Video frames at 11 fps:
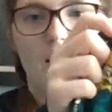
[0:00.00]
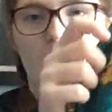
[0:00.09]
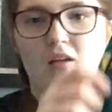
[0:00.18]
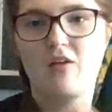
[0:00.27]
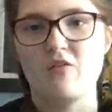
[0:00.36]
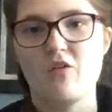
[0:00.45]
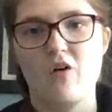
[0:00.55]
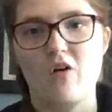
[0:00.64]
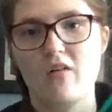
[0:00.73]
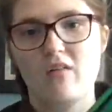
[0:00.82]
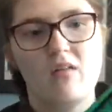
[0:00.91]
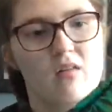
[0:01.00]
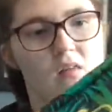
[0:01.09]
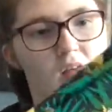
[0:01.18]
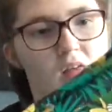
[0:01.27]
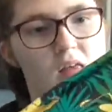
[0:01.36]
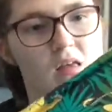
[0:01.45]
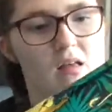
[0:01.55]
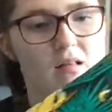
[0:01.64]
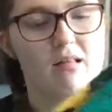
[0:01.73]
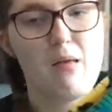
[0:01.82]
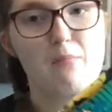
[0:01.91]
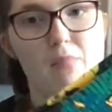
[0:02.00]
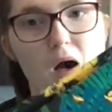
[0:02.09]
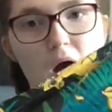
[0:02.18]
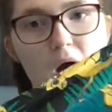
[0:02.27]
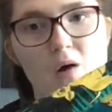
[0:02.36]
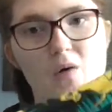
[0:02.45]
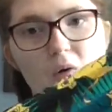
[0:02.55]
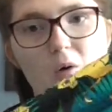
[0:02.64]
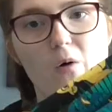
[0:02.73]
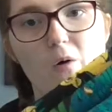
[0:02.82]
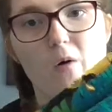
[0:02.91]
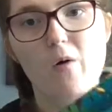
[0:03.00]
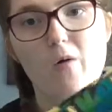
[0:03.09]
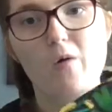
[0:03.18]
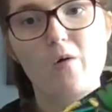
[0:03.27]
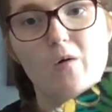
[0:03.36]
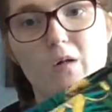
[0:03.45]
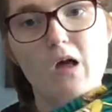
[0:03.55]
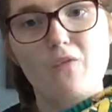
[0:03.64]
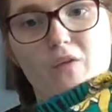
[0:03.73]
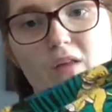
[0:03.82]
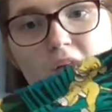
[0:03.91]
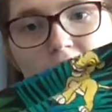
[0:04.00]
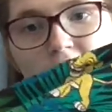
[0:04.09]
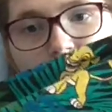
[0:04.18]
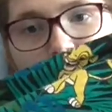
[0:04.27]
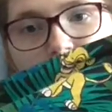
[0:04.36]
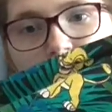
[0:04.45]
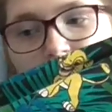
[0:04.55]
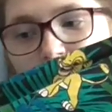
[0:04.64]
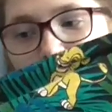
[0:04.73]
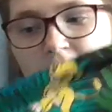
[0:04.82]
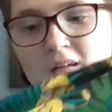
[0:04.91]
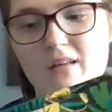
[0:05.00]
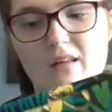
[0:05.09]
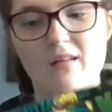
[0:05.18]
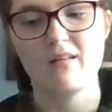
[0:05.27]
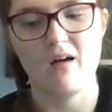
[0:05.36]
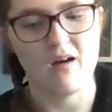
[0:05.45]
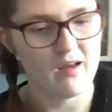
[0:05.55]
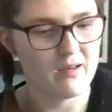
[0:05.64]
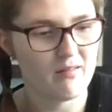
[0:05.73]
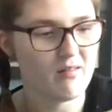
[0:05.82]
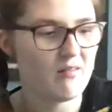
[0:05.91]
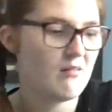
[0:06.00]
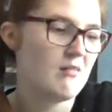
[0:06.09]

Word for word: So you've got Simba all over the, the sides